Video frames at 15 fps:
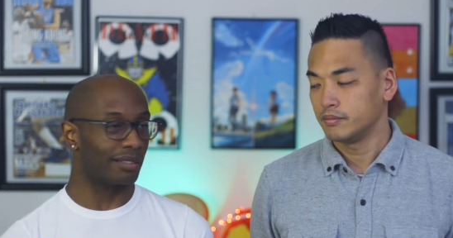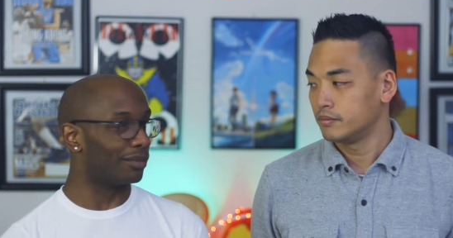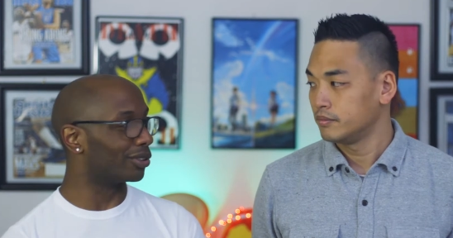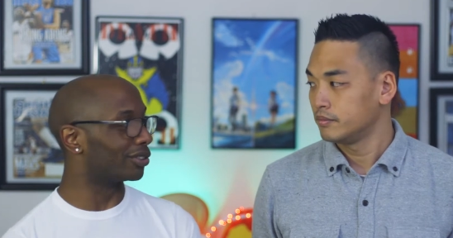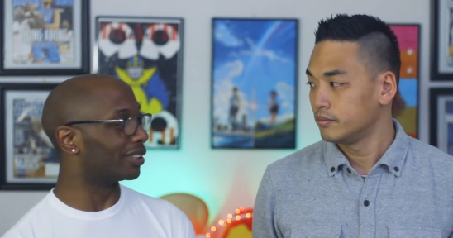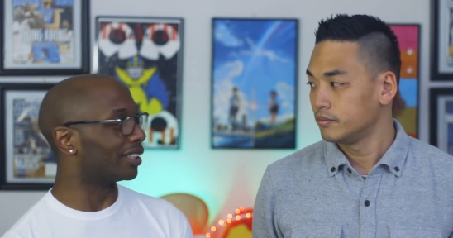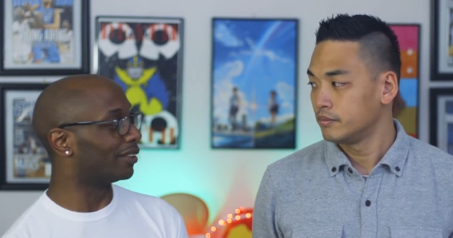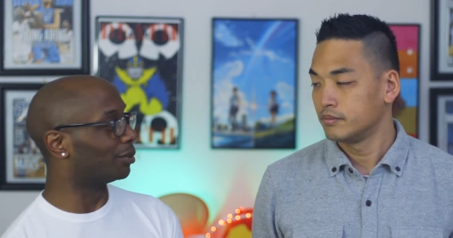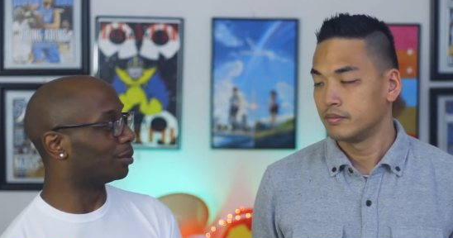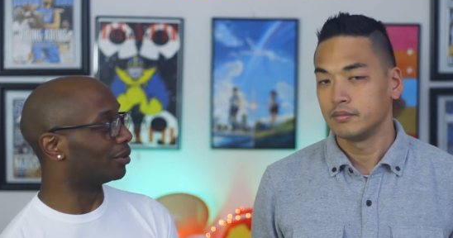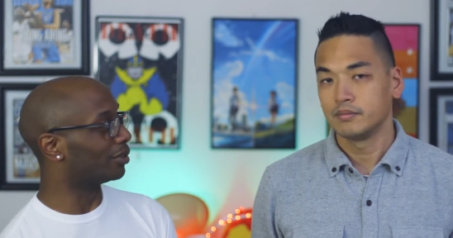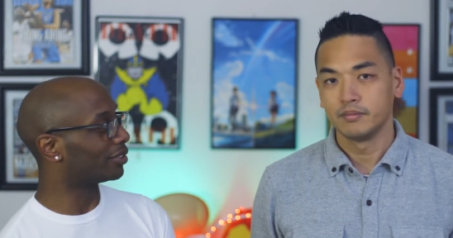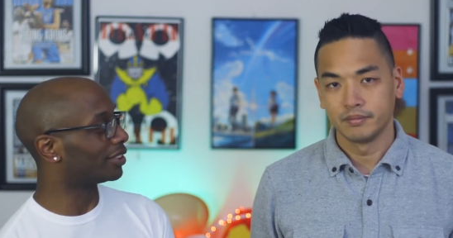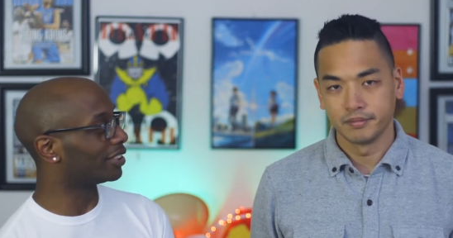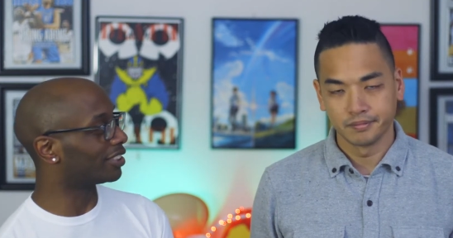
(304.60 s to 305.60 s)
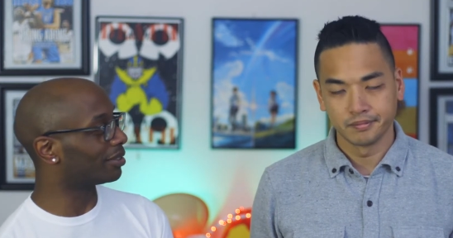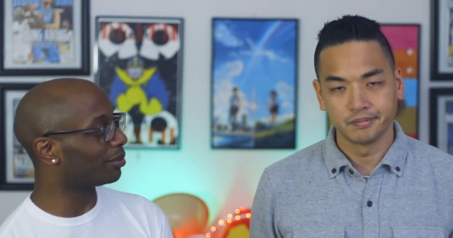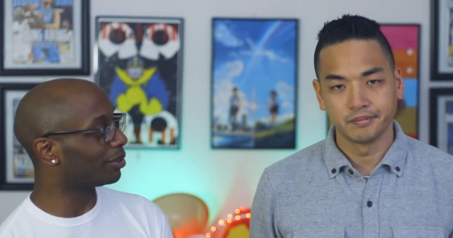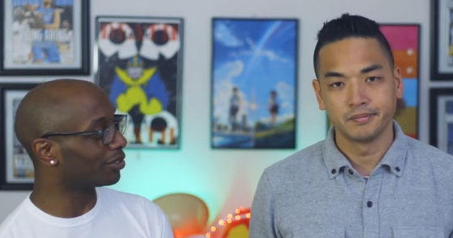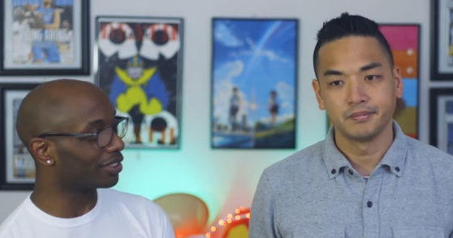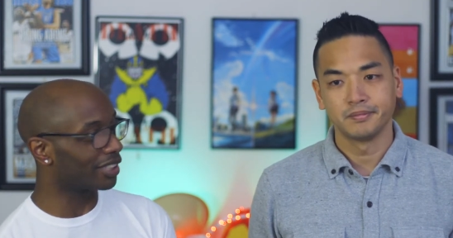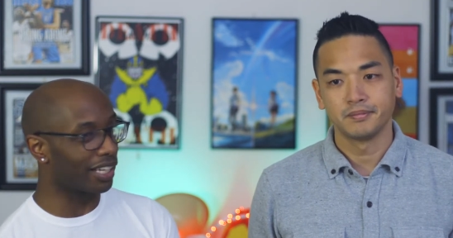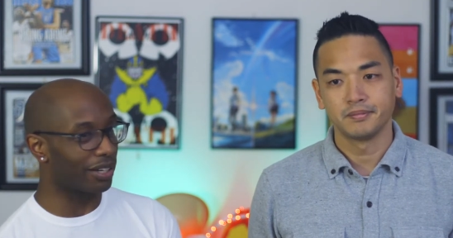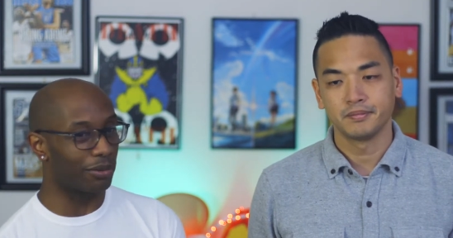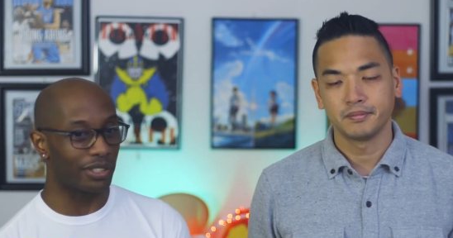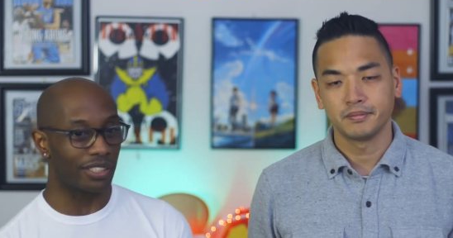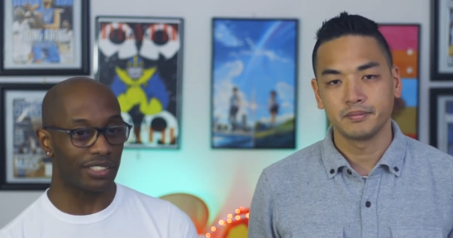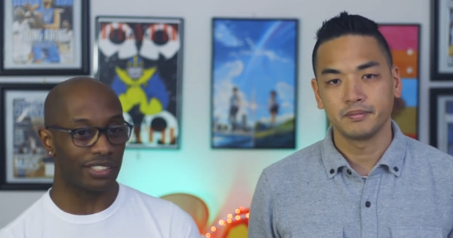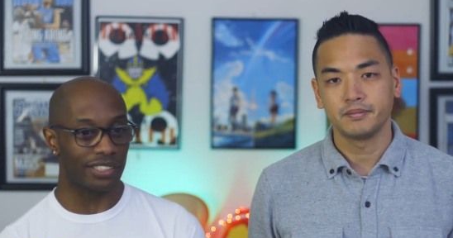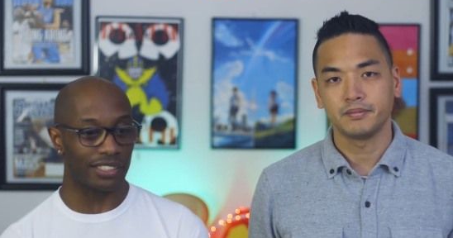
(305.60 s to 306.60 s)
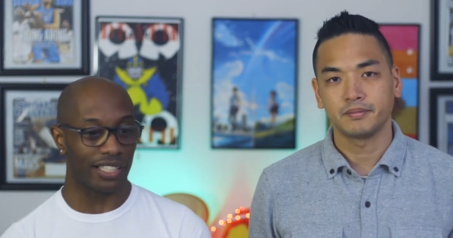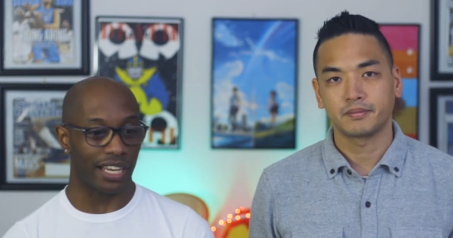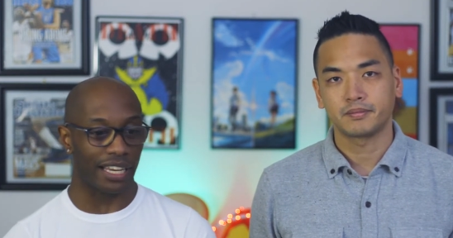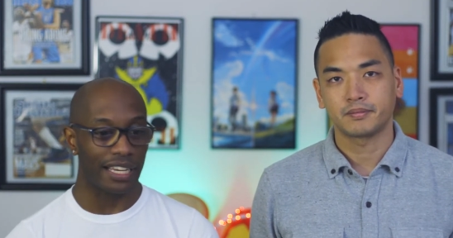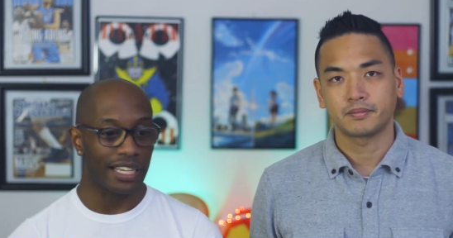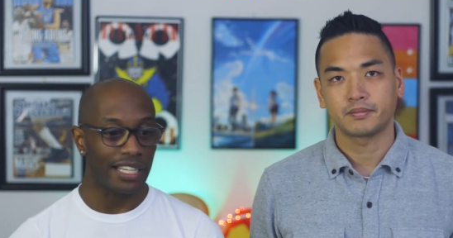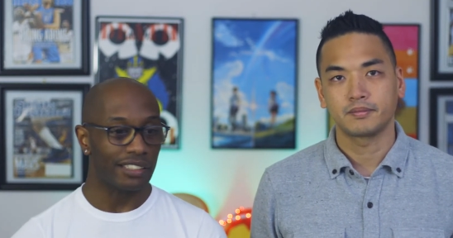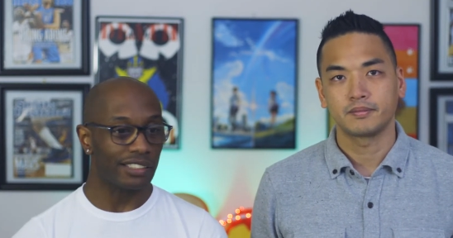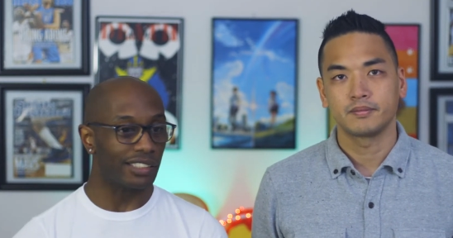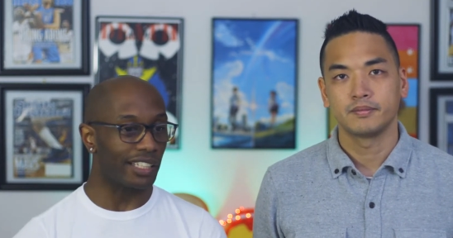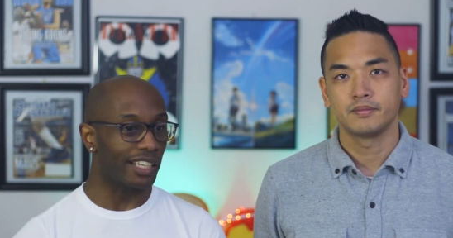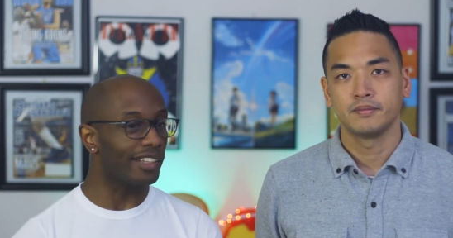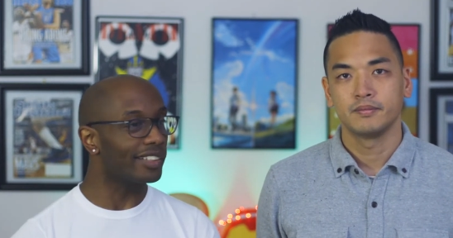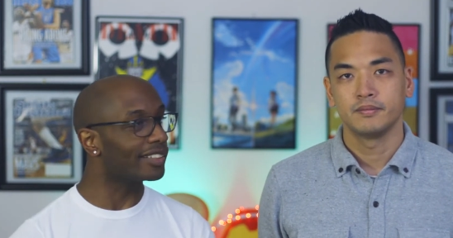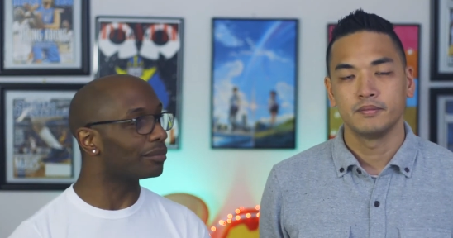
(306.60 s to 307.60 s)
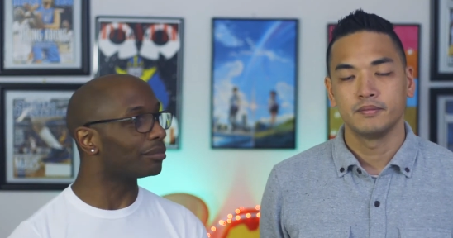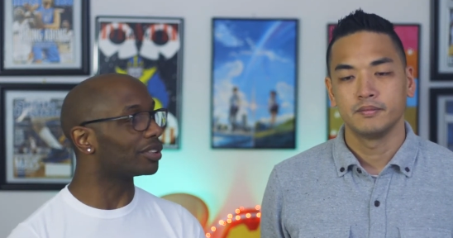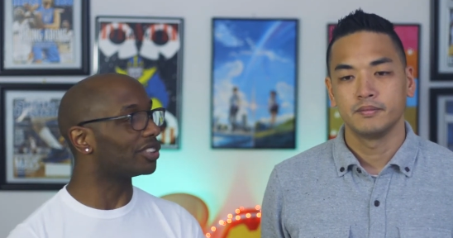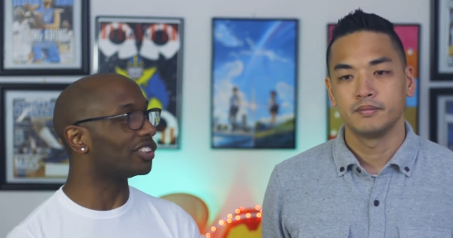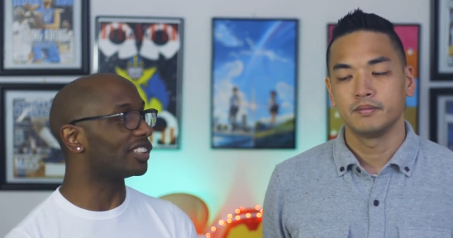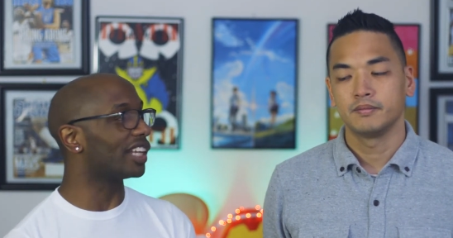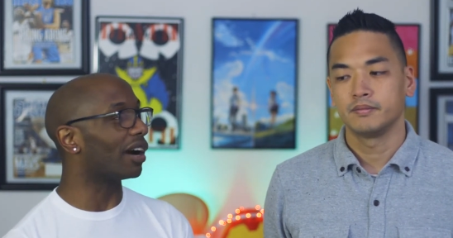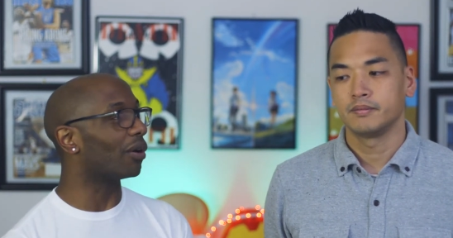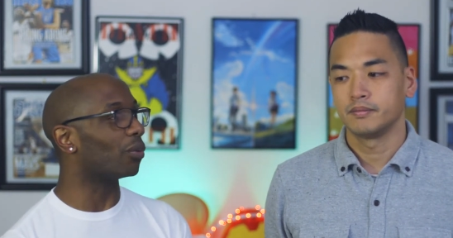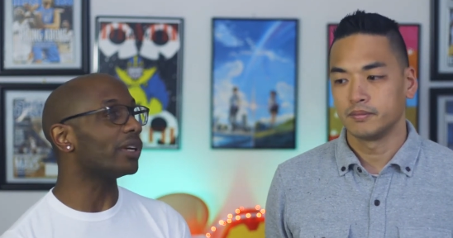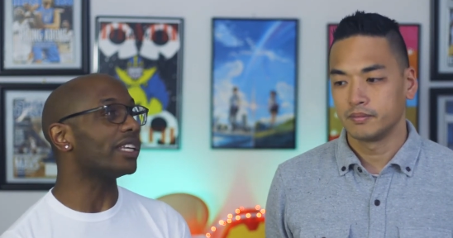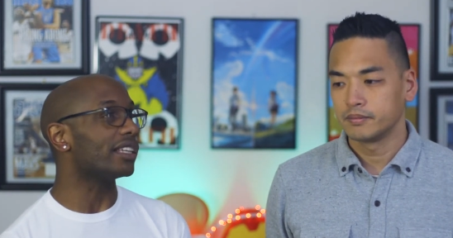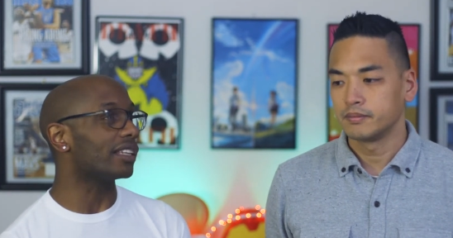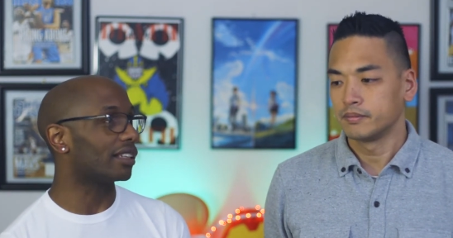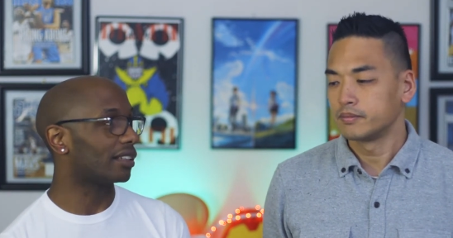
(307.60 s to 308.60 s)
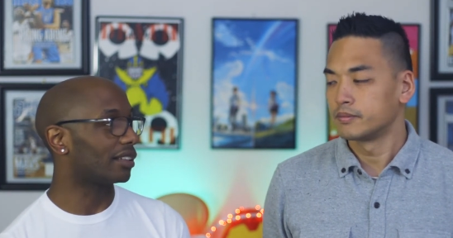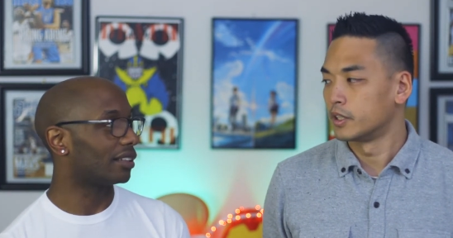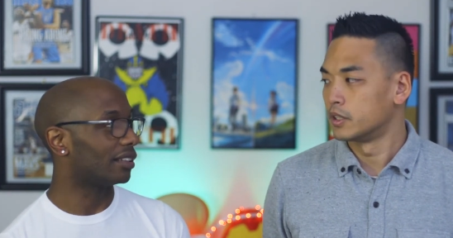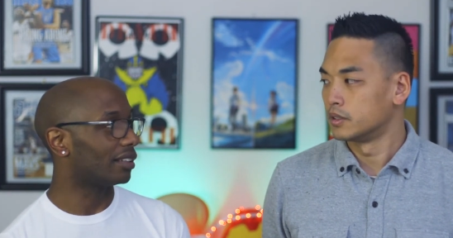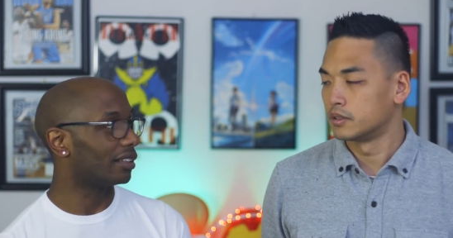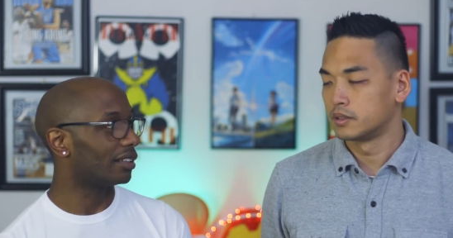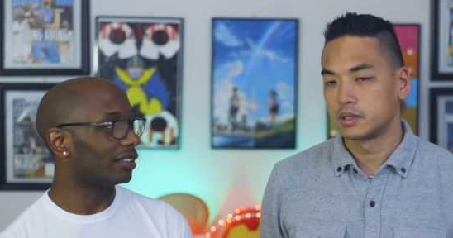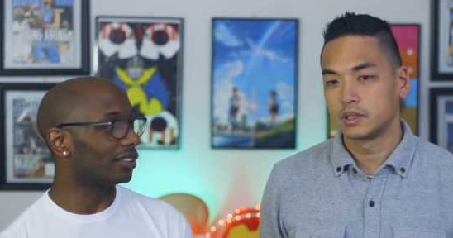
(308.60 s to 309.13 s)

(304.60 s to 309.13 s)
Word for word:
Speaker 1: the most lovable. She's the most like one It's just like she's innocent but she's not weak. No.